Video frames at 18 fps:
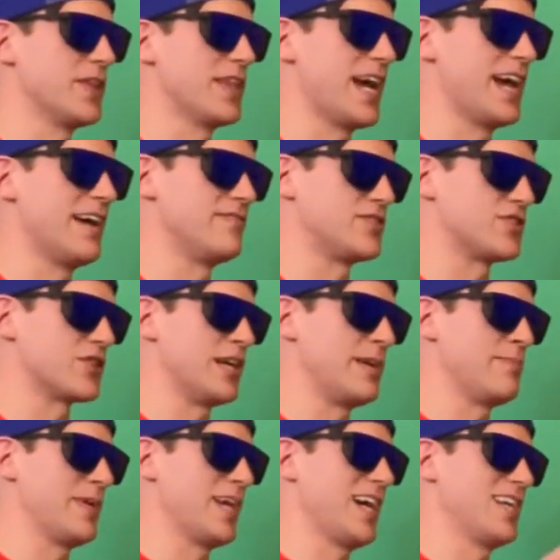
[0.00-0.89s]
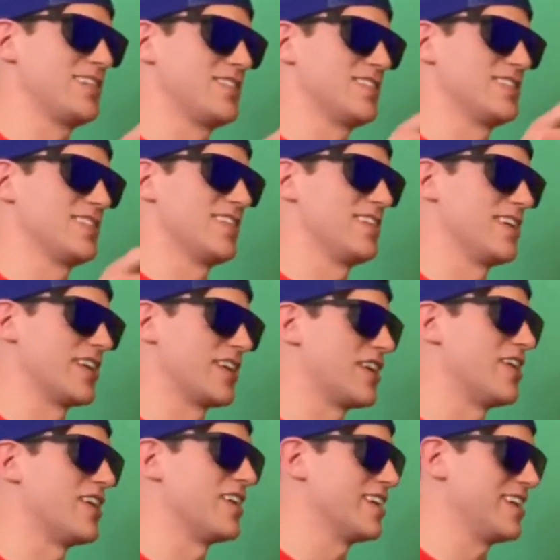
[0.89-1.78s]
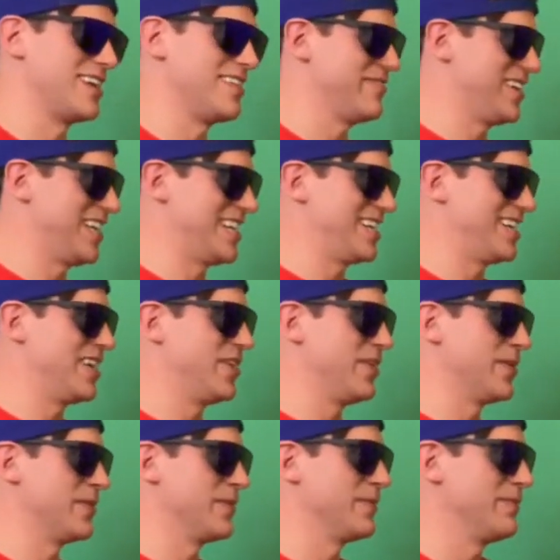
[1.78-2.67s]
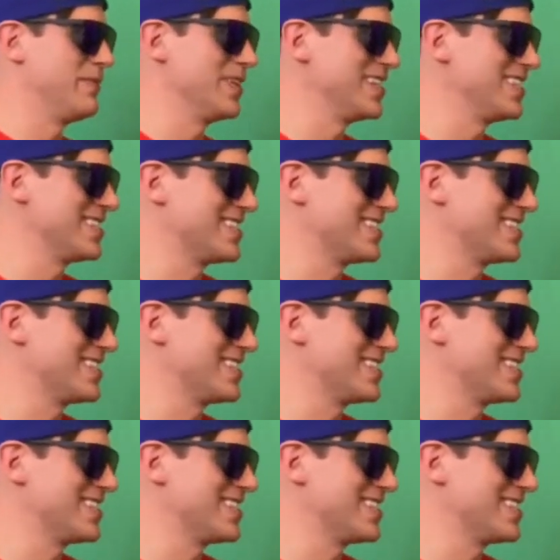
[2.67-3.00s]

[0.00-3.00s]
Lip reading: that have dream catchers in their car, and I'm like, no, please,